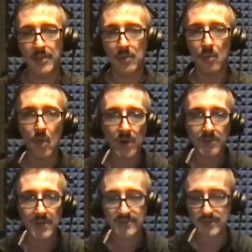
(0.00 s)
the
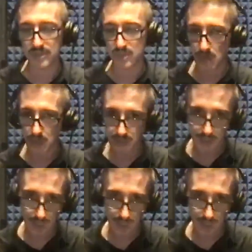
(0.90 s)
warmness, the dark